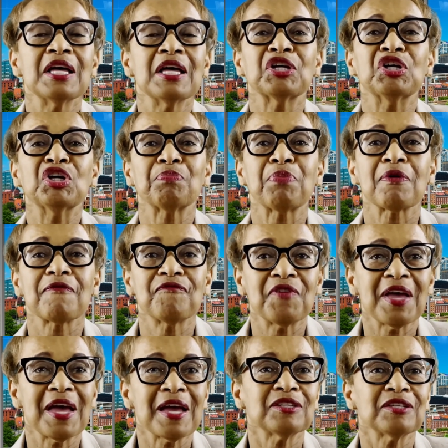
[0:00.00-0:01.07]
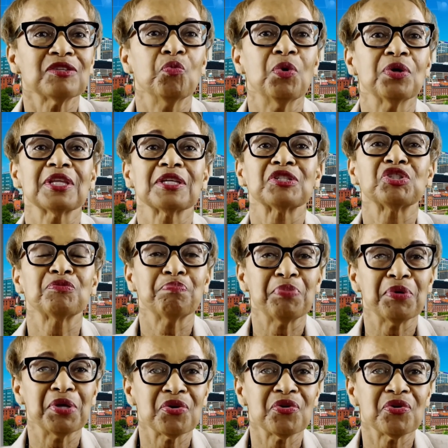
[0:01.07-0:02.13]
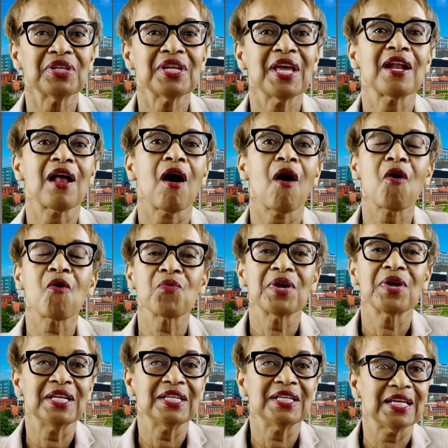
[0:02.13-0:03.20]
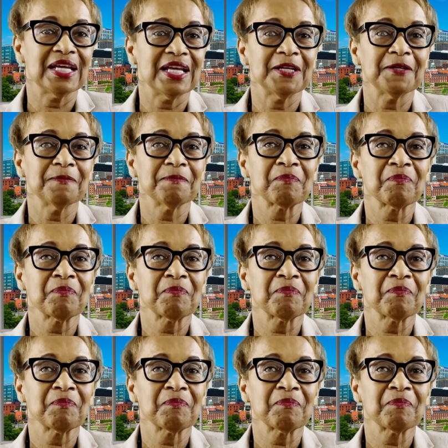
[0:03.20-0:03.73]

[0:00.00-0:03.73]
could perfect what the Spirit had already done.